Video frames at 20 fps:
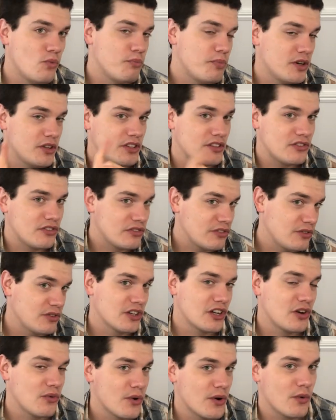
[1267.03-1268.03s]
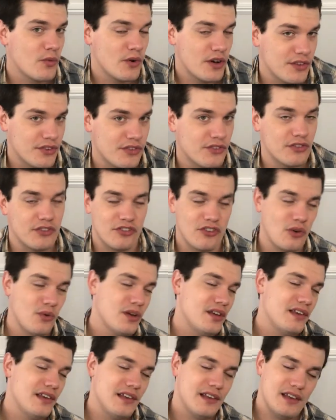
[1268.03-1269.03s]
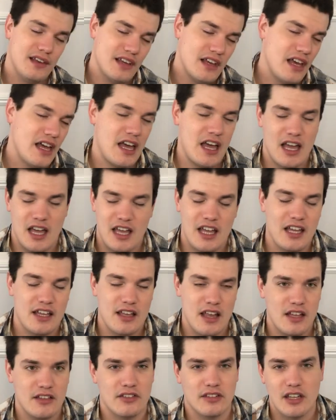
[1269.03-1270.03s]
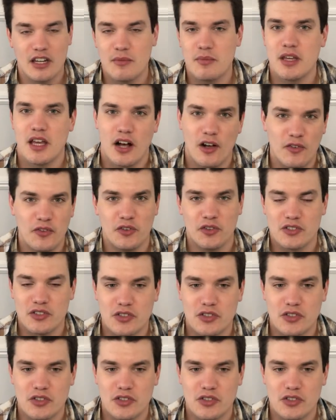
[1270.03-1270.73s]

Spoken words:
But this is only going to work once. So it's going to be helpful in